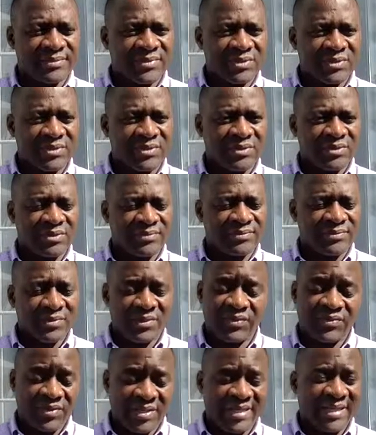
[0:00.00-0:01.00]
you know
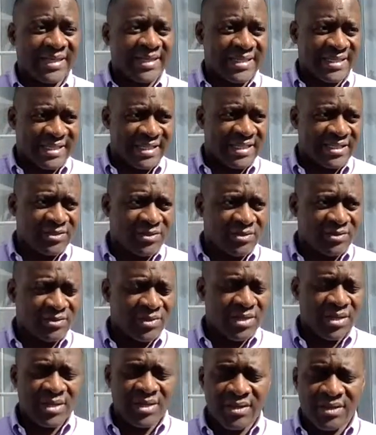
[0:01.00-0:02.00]
if we can get a signal mm
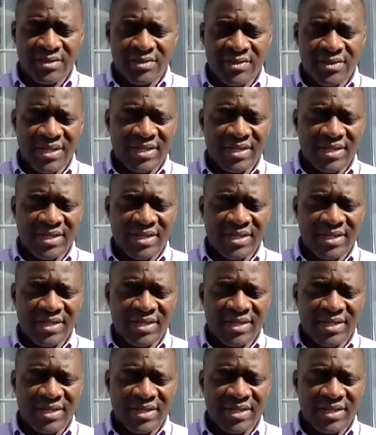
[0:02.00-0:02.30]
-hmm.